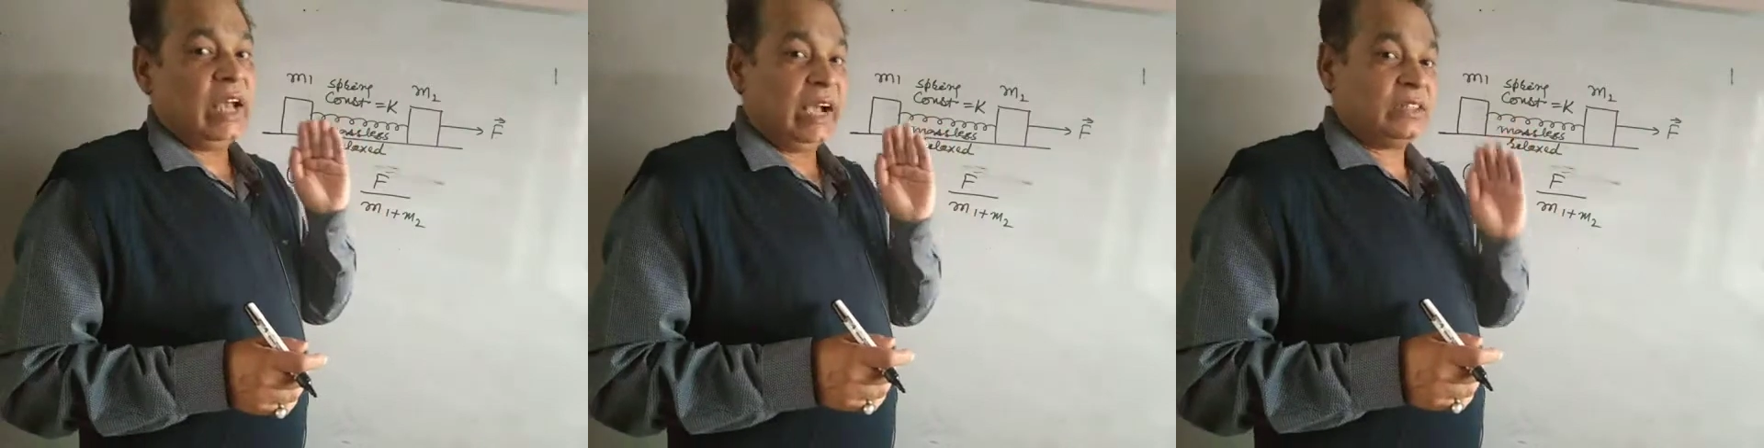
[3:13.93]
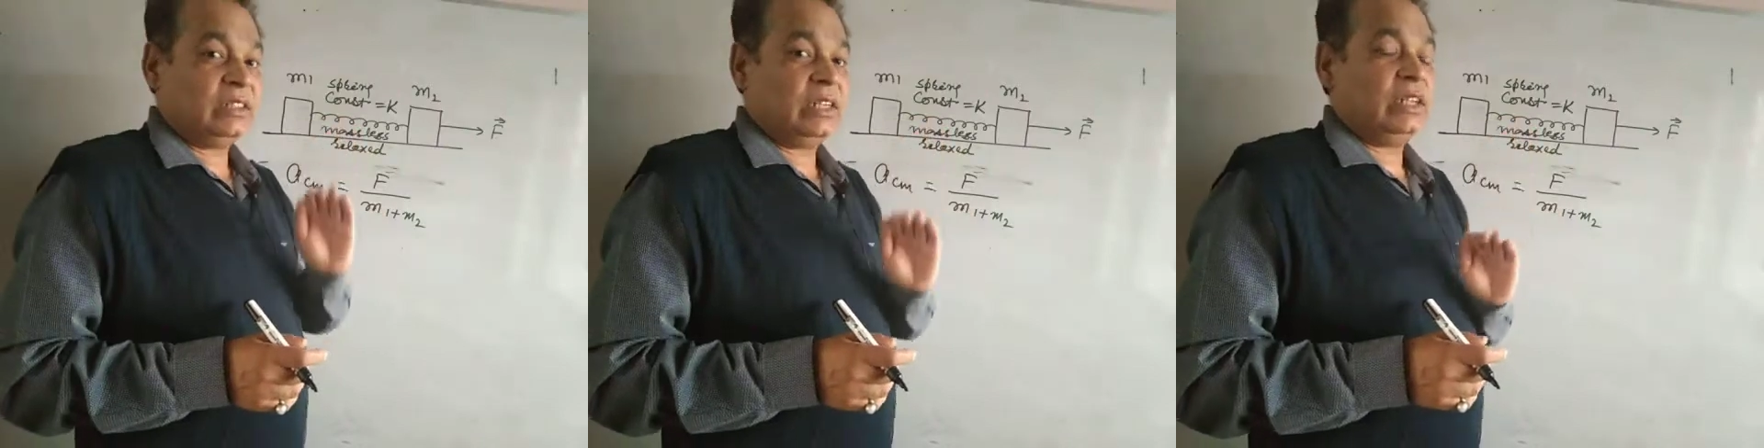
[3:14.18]

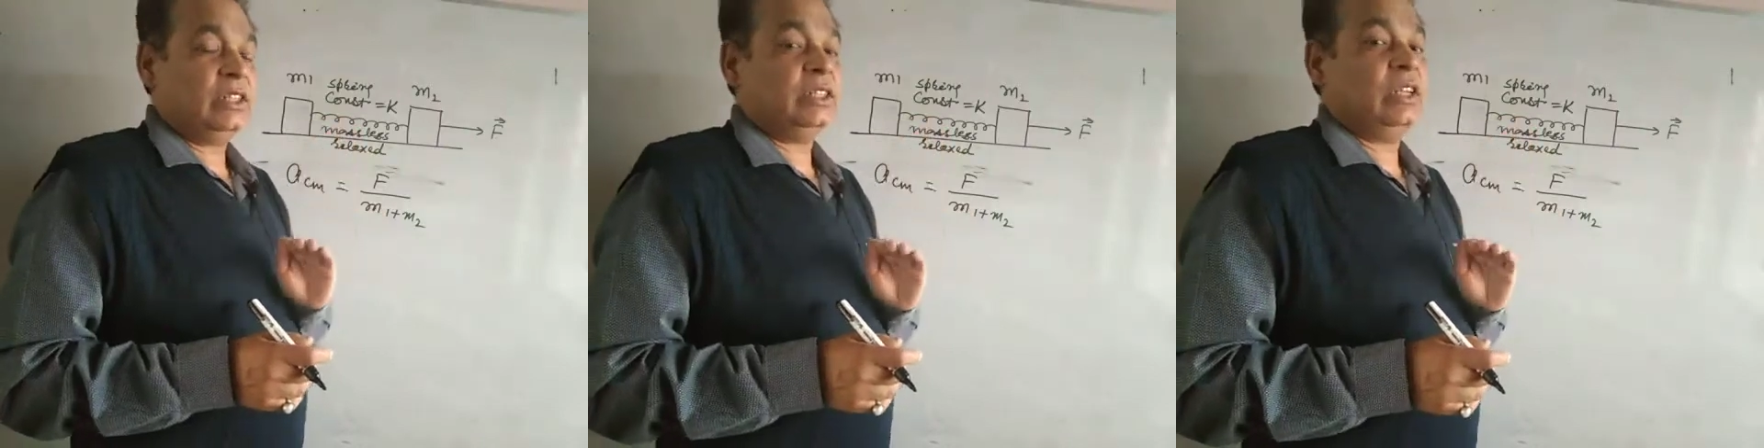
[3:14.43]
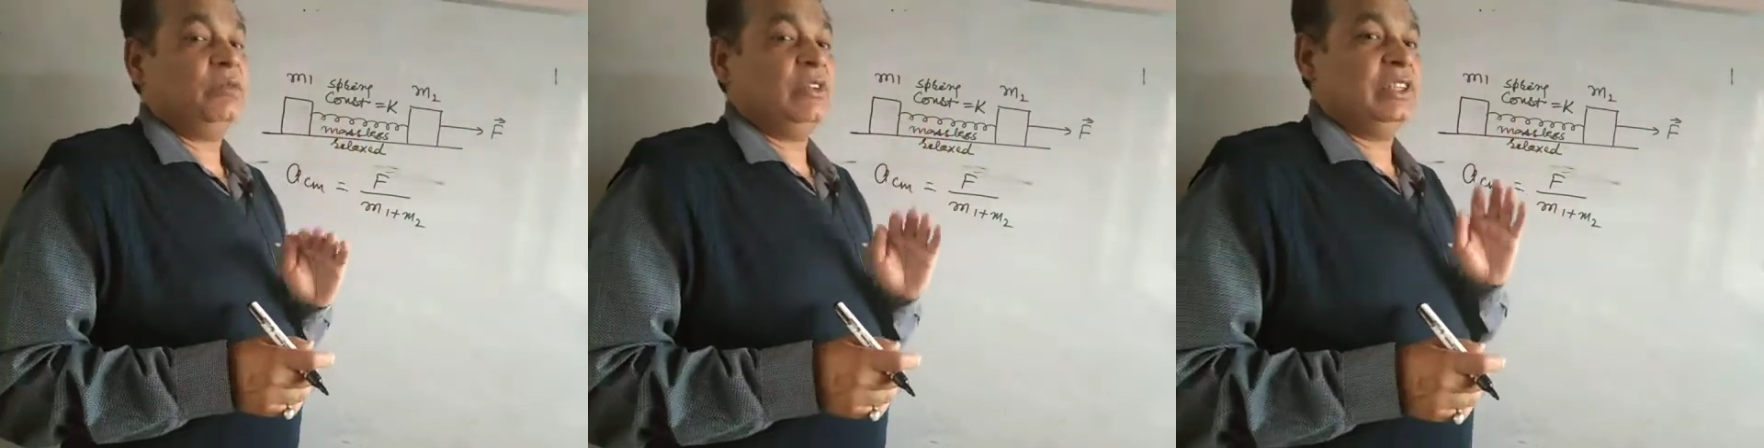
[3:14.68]

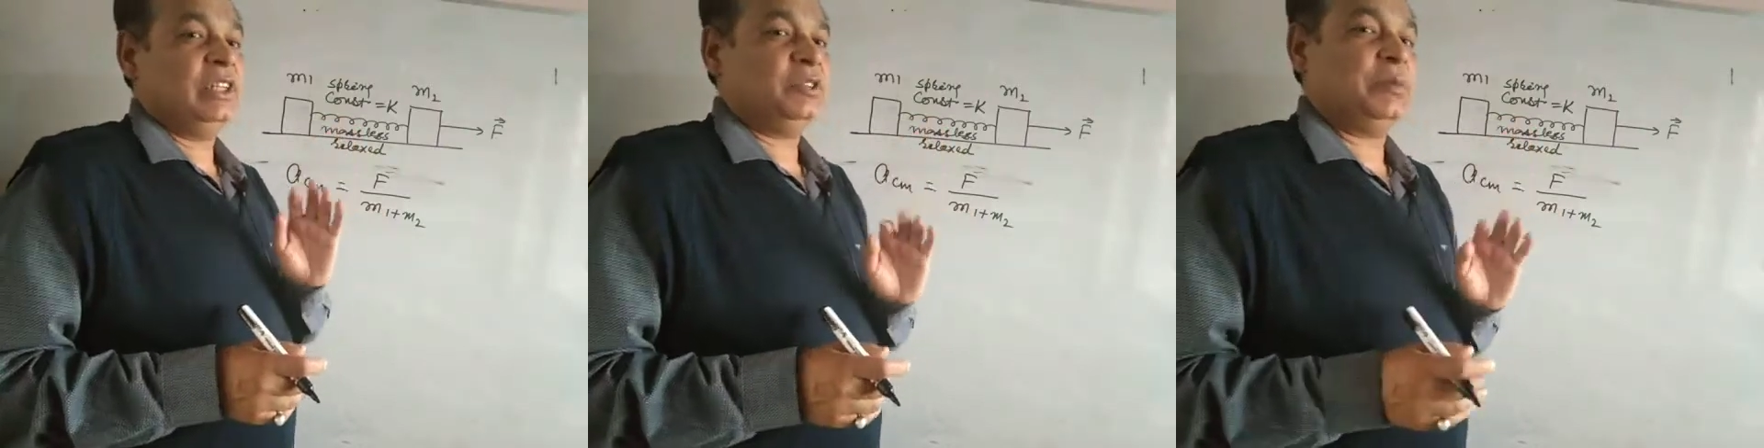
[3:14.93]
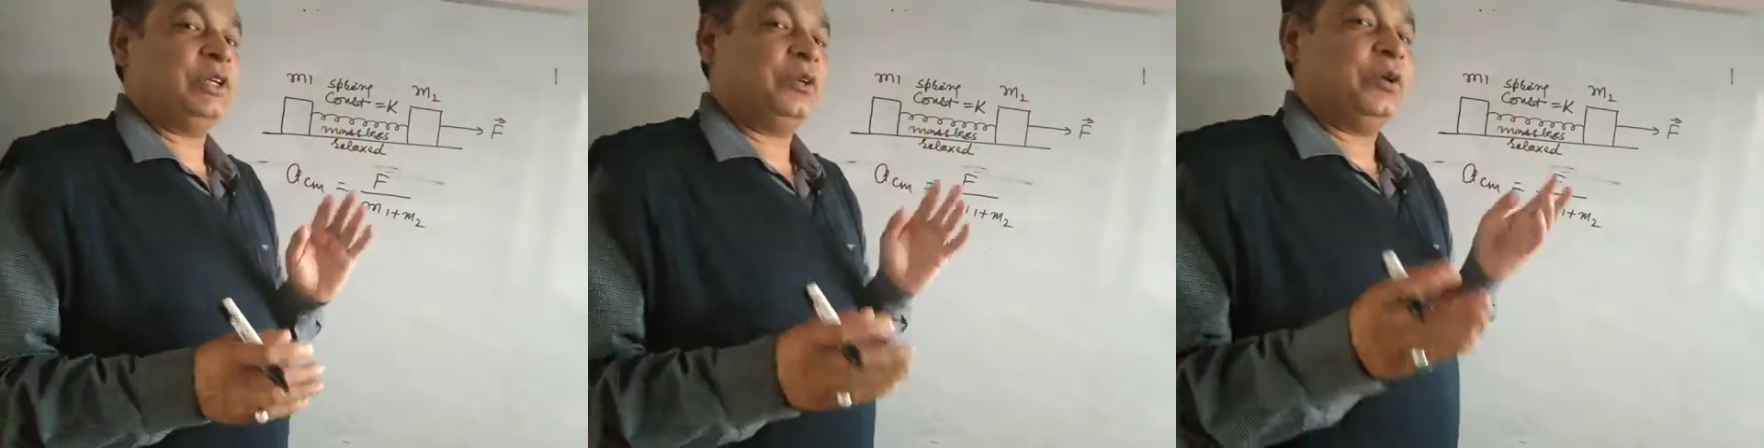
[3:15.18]
acceleration with
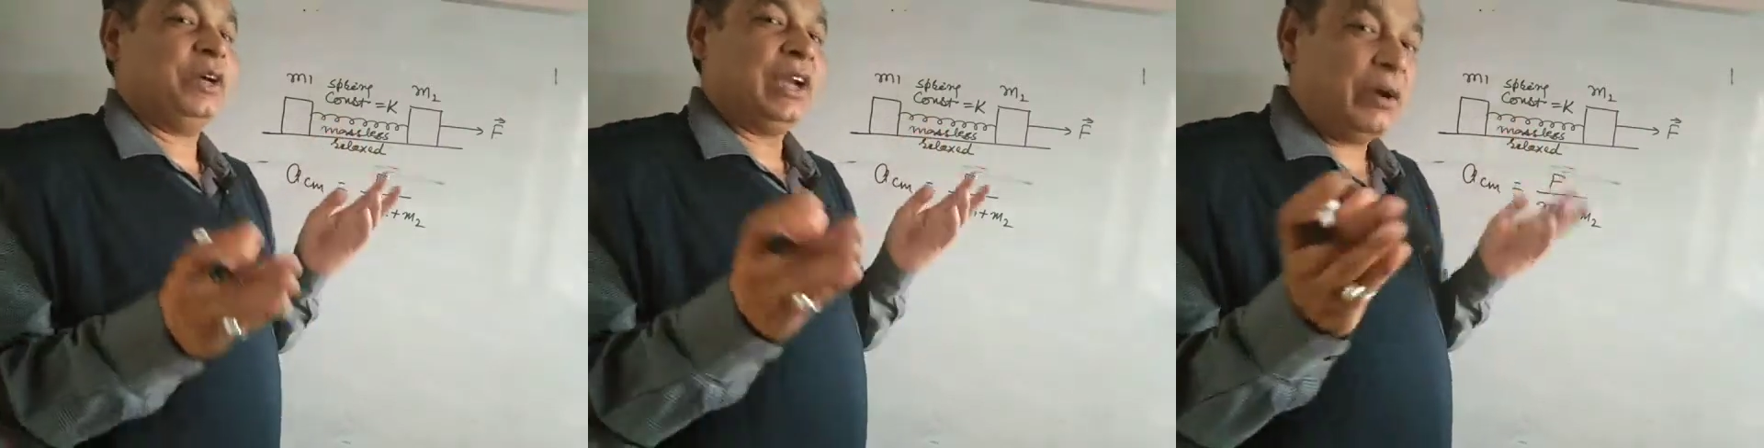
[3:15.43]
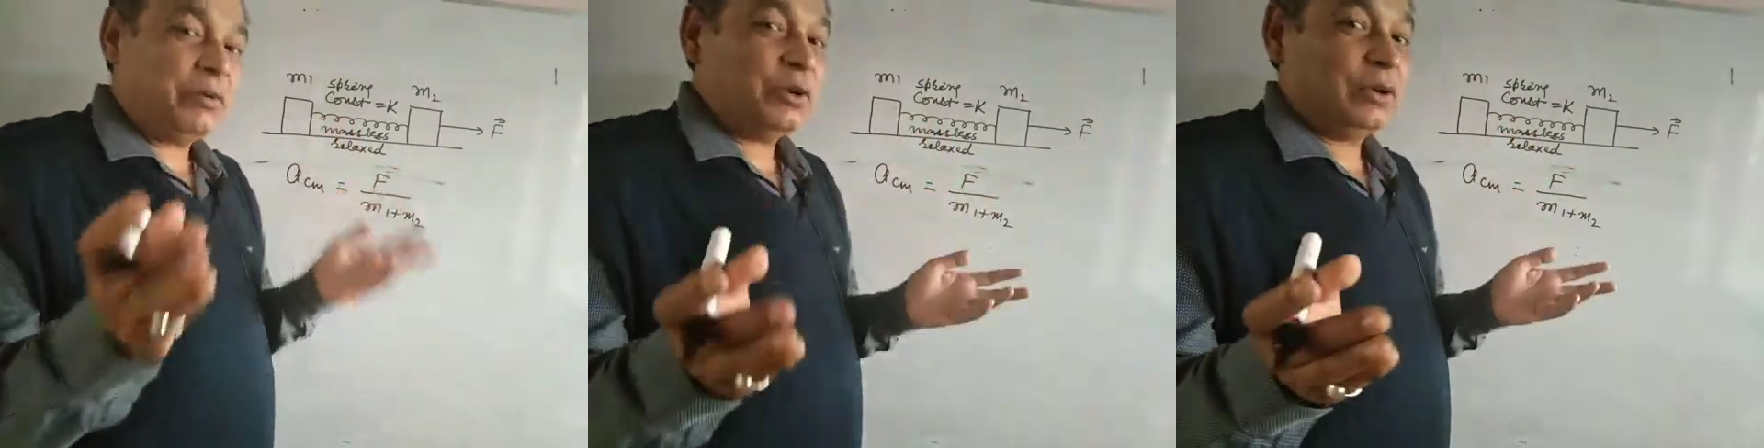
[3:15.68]
respect to
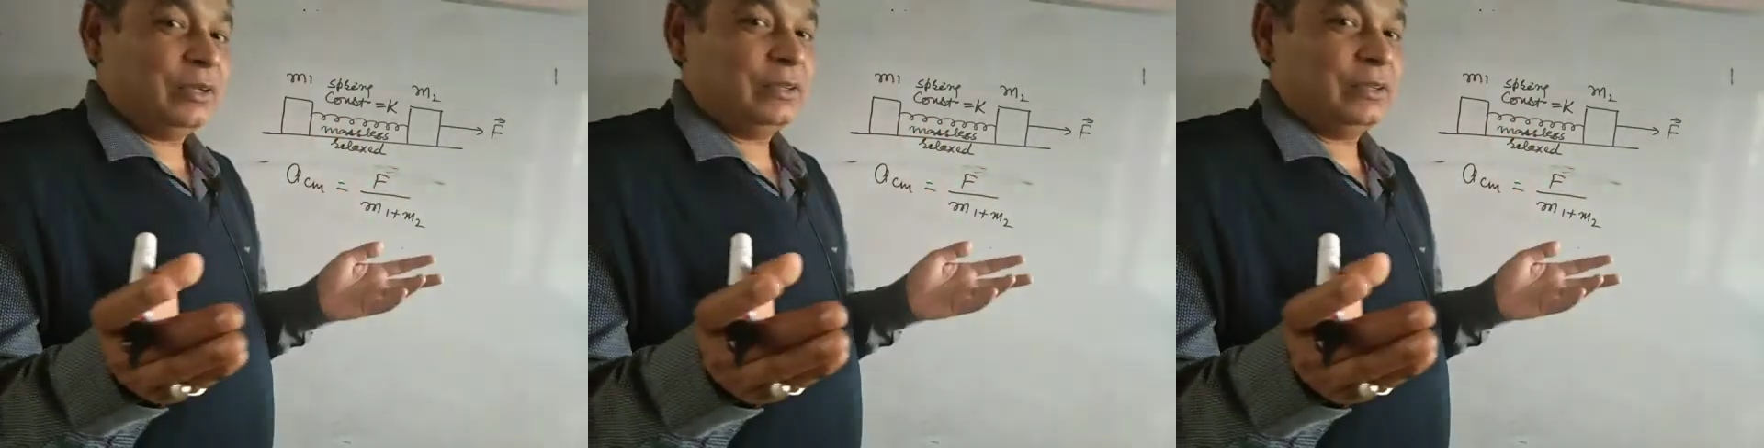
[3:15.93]
ground,